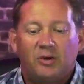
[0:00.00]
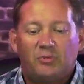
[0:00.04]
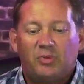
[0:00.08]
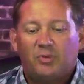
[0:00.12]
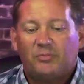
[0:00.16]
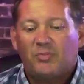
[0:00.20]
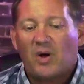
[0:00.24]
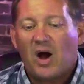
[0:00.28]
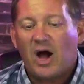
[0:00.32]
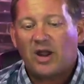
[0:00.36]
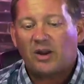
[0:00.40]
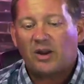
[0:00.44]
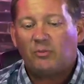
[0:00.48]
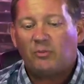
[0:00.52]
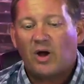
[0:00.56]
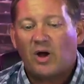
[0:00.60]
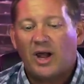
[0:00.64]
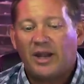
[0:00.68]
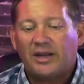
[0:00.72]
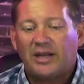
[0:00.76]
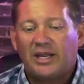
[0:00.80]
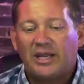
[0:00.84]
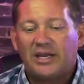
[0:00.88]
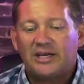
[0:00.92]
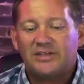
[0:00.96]
But bottom
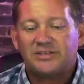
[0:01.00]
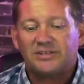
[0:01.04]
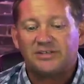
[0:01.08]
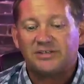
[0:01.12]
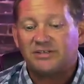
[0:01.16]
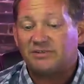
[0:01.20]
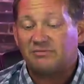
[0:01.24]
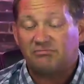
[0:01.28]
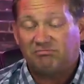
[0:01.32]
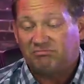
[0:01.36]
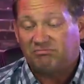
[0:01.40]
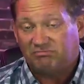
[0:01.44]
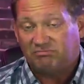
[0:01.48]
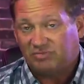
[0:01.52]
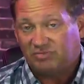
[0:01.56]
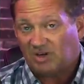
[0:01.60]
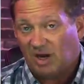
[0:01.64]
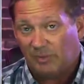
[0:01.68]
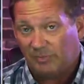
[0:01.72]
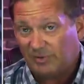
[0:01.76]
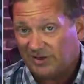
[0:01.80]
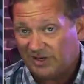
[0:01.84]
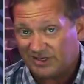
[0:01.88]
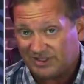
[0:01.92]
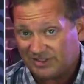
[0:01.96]
line is
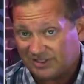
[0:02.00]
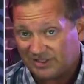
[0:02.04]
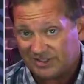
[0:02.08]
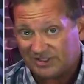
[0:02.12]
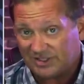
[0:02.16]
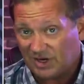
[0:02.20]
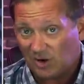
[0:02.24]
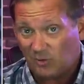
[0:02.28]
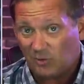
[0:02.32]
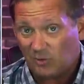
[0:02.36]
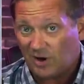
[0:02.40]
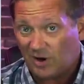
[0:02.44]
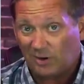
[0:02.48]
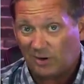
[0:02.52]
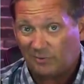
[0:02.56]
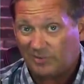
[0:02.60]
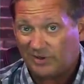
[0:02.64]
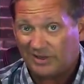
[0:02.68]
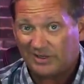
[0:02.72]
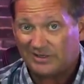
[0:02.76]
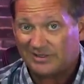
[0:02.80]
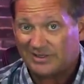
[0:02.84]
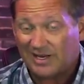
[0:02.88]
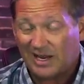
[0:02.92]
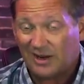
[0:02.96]
companies just don't want to
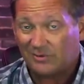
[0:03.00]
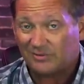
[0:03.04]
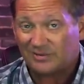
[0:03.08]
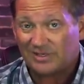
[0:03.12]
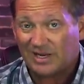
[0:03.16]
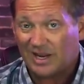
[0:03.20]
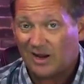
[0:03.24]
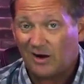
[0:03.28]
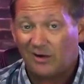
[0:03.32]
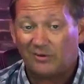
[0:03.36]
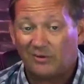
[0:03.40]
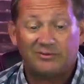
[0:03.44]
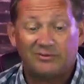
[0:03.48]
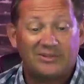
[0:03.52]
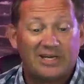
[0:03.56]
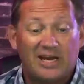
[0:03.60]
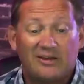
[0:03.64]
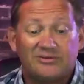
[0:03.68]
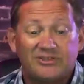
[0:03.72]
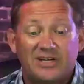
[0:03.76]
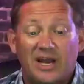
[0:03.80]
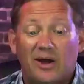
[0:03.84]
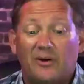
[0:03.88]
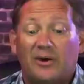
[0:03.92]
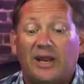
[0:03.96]
be in
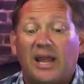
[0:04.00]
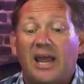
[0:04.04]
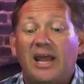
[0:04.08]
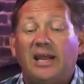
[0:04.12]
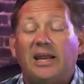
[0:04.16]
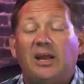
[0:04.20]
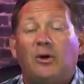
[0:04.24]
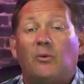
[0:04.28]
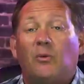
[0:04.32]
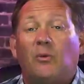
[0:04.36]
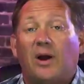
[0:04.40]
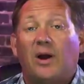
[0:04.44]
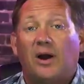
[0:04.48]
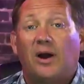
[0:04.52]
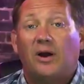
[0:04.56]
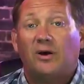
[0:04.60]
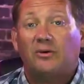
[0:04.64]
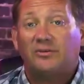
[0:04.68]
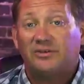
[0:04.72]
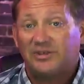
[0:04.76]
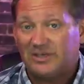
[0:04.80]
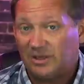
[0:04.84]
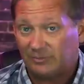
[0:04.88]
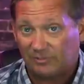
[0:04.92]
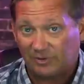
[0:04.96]
downtown
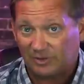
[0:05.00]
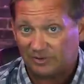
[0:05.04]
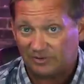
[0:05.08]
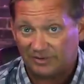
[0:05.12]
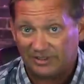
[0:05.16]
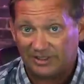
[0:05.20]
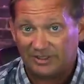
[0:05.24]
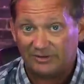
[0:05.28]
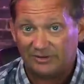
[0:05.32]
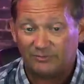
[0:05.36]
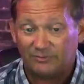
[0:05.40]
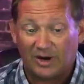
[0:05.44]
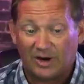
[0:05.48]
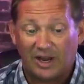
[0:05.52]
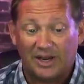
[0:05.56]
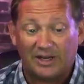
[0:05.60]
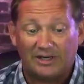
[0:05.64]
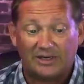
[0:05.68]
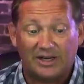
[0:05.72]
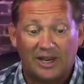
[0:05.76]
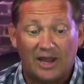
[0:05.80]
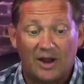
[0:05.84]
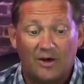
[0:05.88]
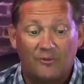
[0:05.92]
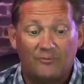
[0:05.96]
anywhere typically
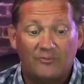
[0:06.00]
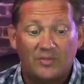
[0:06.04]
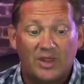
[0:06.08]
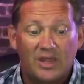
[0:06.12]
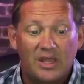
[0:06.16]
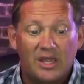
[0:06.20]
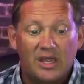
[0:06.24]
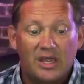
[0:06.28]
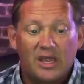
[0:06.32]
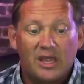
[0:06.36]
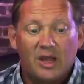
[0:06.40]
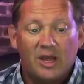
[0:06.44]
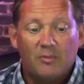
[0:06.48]
right now.